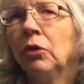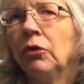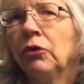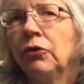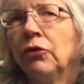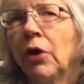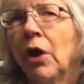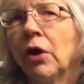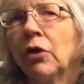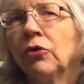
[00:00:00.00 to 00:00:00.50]

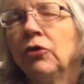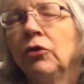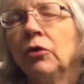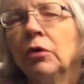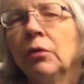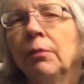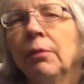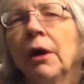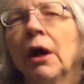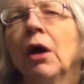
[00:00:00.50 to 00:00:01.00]
talk to you
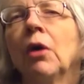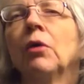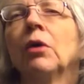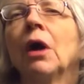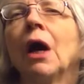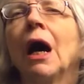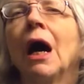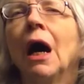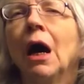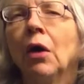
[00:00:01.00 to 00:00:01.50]
about
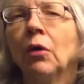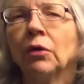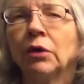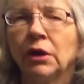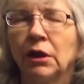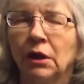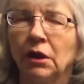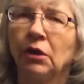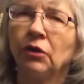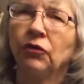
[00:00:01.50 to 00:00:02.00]
how
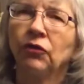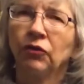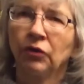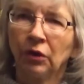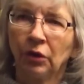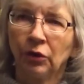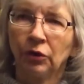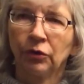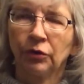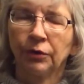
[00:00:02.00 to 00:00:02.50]
kids
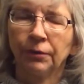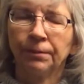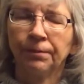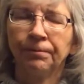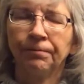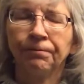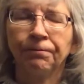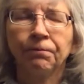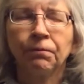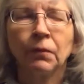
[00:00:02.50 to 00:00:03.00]
learn.
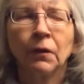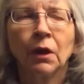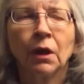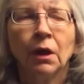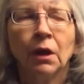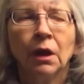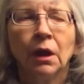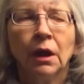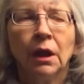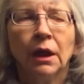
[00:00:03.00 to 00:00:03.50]

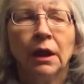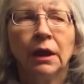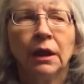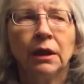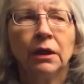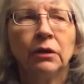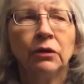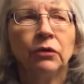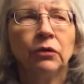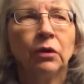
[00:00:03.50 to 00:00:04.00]

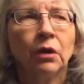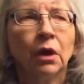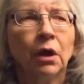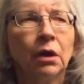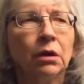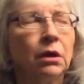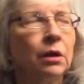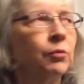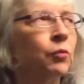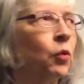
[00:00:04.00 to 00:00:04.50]
And
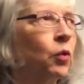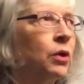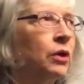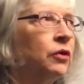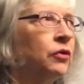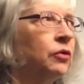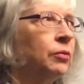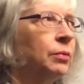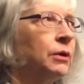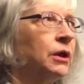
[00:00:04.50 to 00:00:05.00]
I'm going
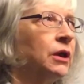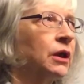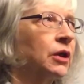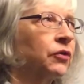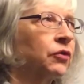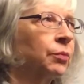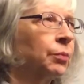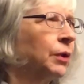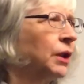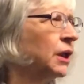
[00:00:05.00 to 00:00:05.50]
to be
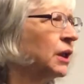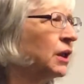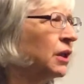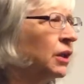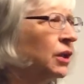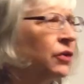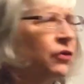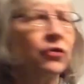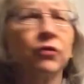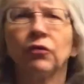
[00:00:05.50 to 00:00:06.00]
explaining
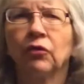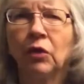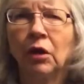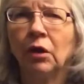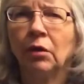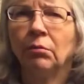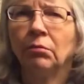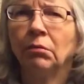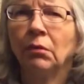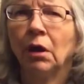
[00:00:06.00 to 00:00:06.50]
this
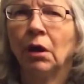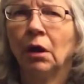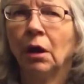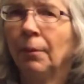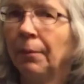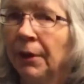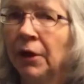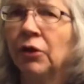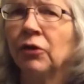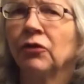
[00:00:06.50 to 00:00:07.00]
from a
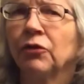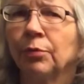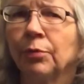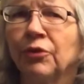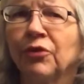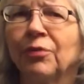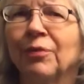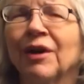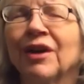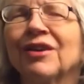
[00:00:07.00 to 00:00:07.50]
parent's
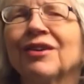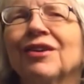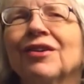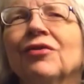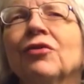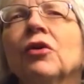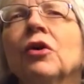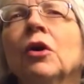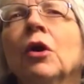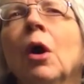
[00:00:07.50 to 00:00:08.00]

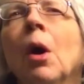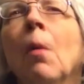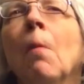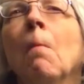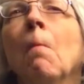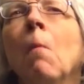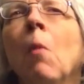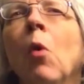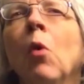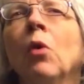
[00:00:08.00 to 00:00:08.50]
perspective
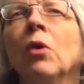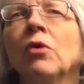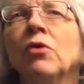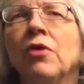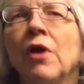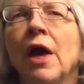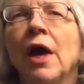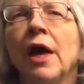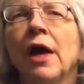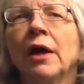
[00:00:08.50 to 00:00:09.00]
more
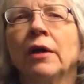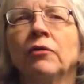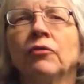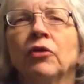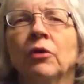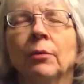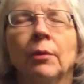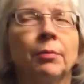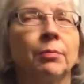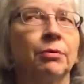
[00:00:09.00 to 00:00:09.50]
than
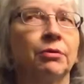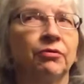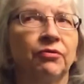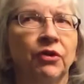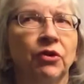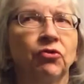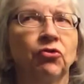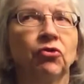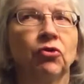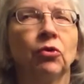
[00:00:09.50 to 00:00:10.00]
from a
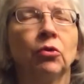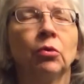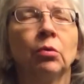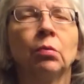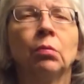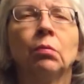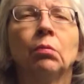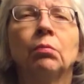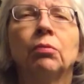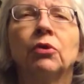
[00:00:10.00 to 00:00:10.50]
professional
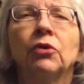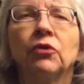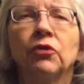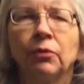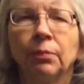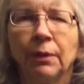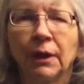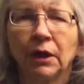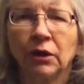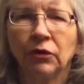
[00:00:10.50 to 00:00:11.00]

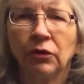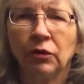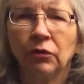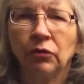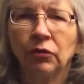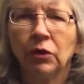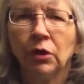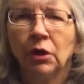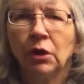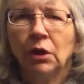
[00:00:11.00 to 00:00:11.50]
perspective.
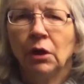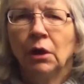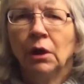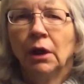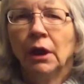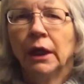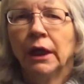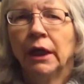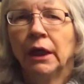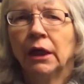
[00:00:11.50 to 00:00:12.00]

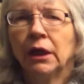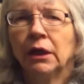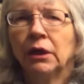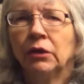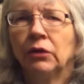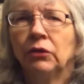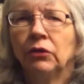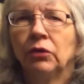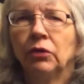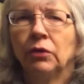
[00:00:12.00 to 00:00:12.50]

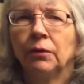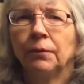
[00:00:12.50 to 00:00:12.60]
And